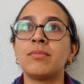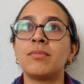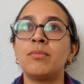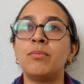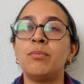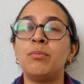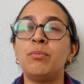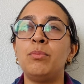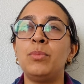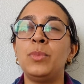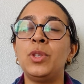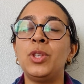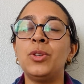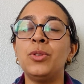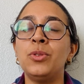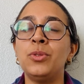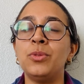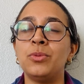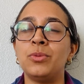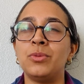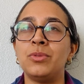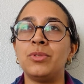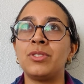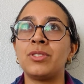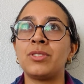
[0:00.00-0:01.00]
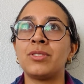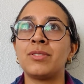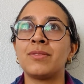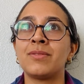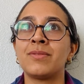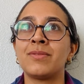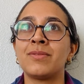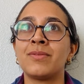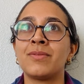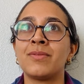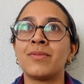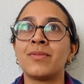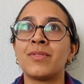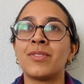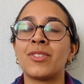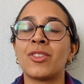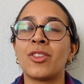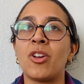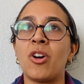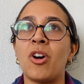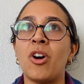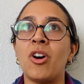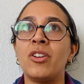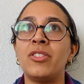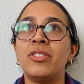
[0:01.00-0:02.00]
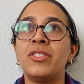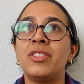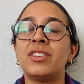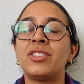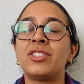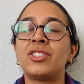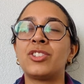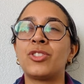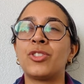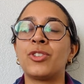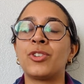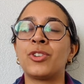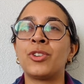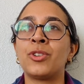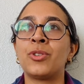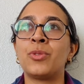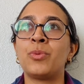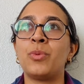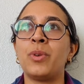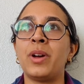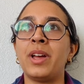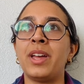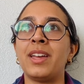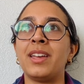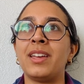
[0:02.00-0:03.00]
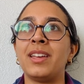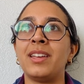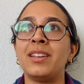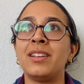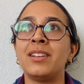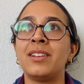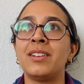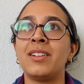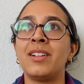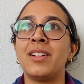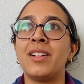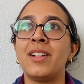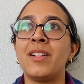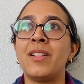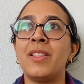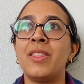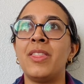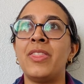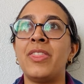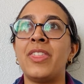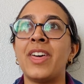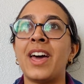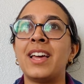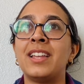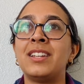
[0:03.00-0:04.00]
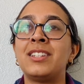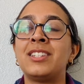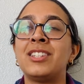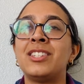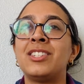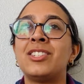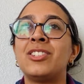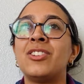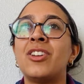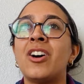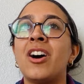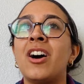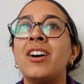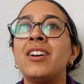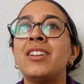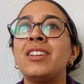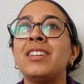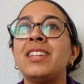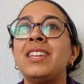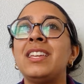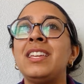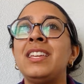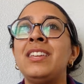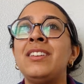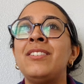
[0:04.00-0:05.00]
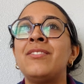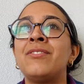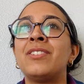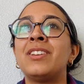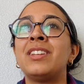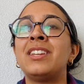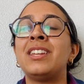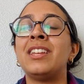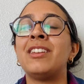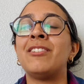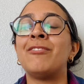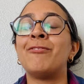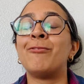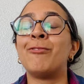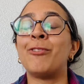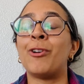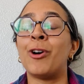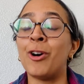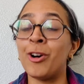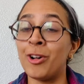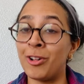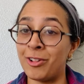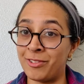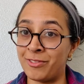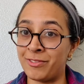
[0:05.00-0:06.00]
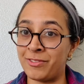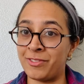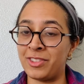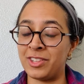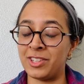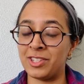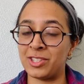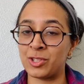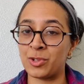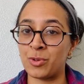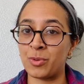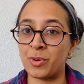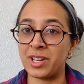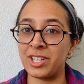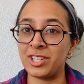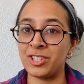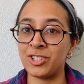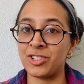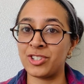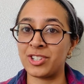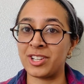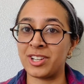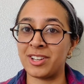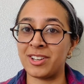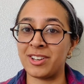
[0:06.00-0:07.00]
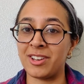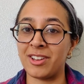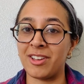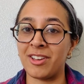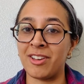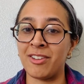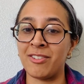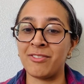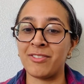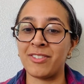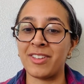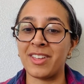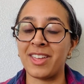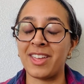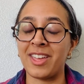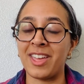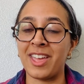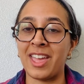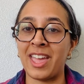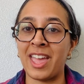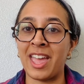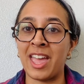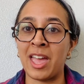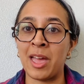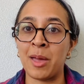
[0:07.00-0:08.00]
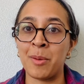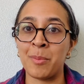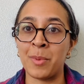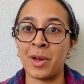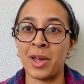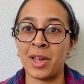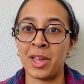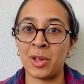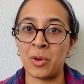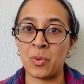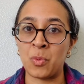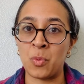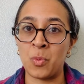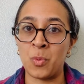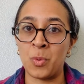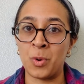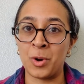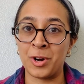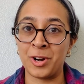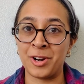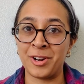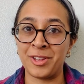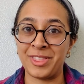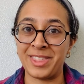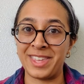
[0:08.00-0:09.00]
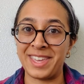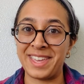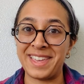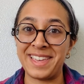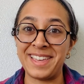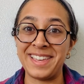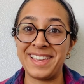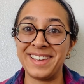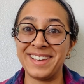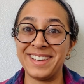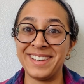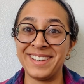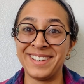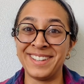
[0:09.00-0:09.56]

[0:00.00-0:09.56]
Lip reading: muse on this third way that does not even involve this question of, am I worthy?